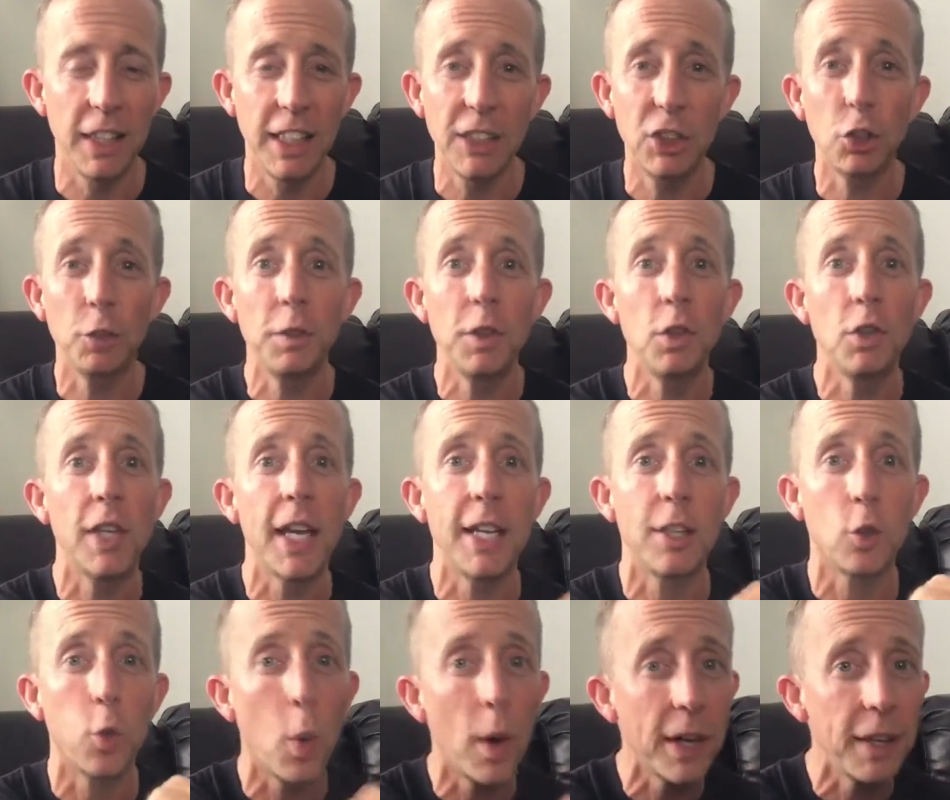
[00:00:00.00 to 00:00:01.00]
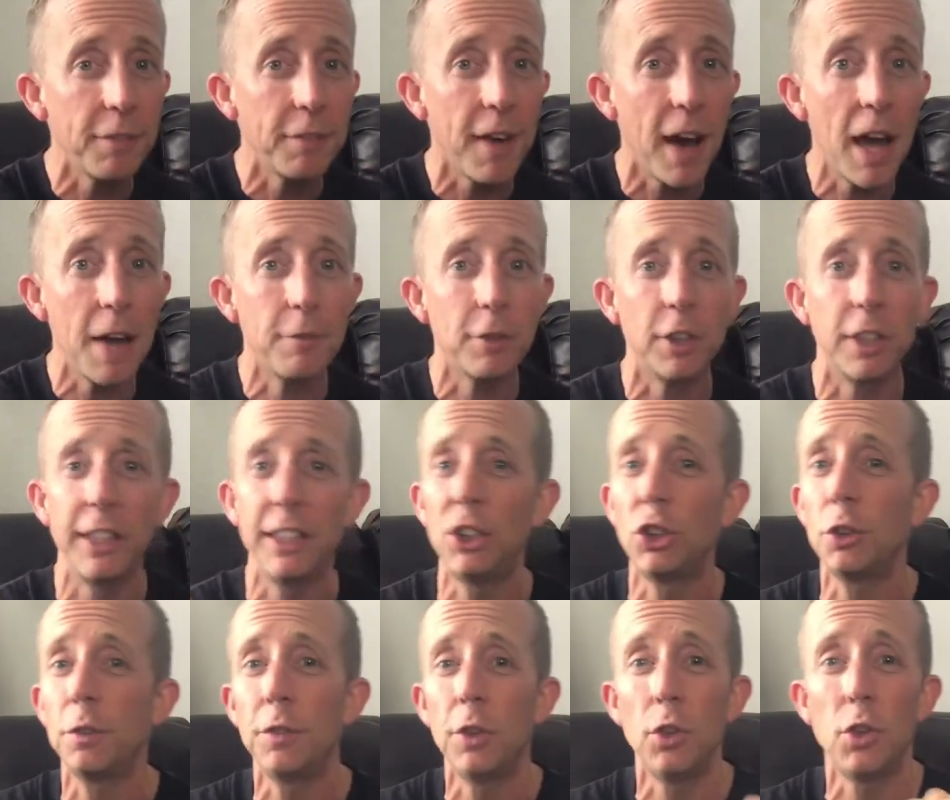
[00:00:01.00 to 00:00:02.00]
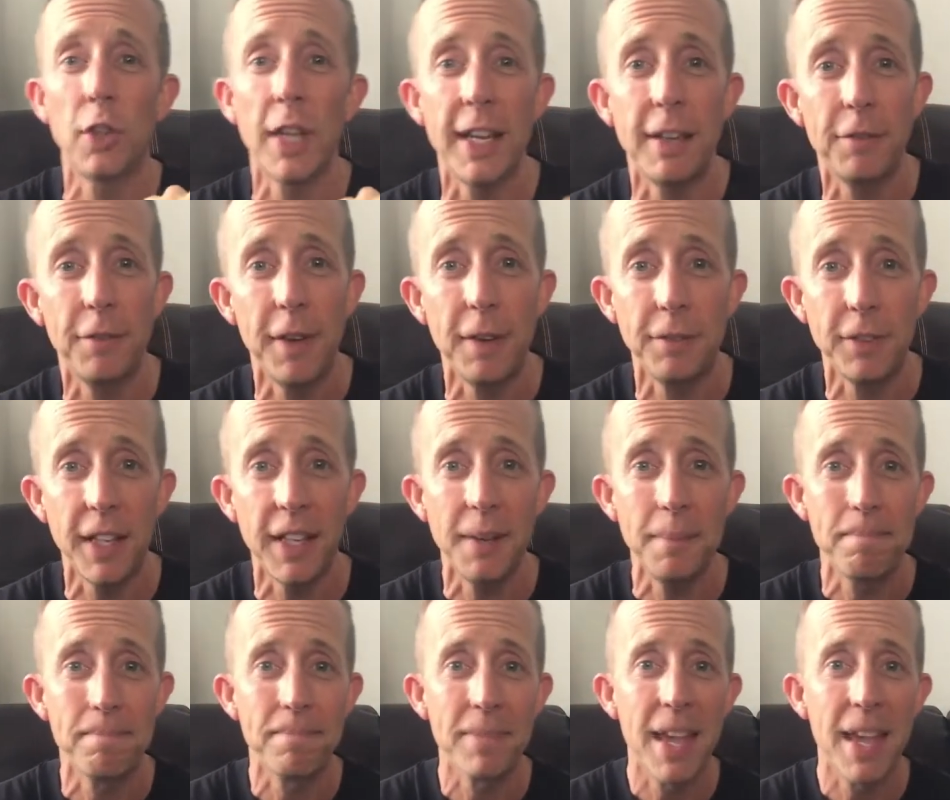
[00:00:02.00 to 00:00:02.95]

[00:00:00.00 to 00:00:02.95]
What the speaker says: Each of you take $25 or each of you take $50